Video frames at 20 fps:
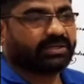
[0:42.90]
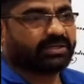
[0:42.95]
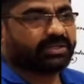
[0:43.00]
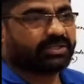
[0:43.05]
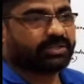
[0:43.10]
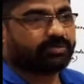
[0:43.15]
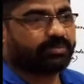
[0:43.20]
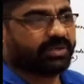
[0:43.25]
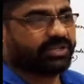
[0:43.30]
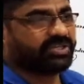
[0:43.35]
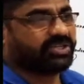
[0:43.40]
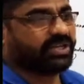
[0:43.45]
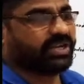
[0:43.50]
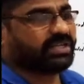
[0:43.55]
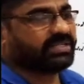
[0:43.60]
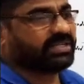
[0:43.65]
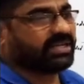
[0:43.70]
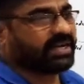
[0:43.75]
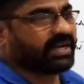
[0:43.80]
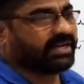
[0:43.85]

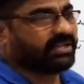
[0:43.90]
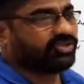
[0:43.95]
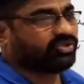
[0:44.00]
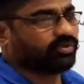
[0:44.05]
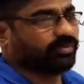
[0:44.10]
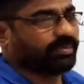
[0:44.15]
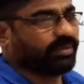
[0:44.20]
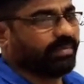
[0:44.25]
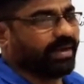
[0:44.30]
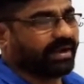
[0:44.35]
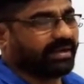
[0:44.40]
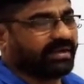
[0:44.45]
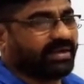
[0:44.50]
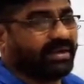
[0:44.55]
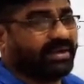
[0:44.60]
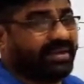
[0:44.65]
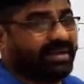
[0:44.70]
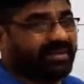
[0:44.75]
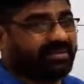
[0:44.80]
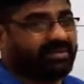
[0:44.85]
specialized kinds of the
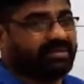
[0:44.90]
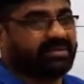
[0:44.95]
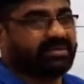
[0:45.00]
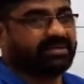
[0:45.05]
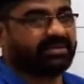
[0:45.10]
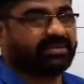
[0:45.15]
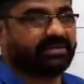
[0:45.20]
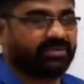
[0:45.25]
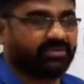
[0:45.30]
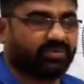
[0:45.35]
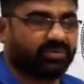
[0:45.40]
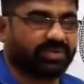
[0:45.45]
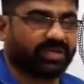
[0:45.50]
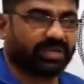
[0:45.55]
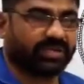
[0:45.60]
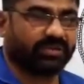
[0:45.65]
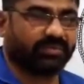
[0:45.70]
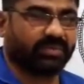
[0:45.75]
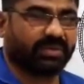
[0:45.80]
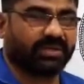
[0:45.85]
bacteria, which are
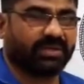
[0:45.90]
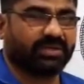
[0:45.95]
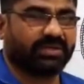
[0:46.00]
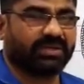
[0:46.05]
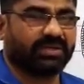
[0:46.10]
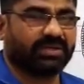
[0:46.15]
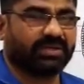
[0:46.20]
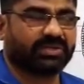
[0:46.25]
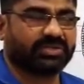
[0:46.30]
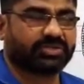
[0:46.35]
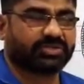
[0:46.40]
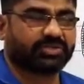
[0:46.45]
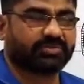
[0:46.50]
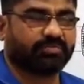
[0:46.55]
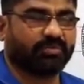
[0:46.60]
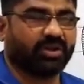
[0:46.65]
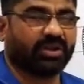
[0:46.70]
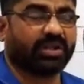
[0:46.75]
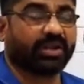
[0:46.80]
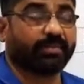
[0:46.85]
the very
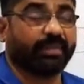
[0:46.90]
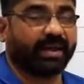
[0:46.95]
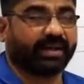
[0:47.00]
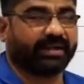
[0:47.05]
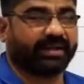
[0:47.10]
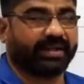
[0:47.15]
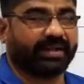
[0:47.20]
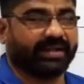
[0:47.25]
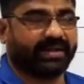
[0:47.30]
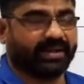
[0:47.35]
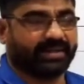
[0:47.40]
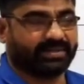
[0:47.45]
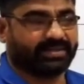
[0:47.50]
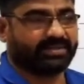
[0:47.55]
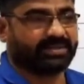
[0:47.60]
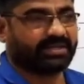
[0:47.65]
smaller bacteria,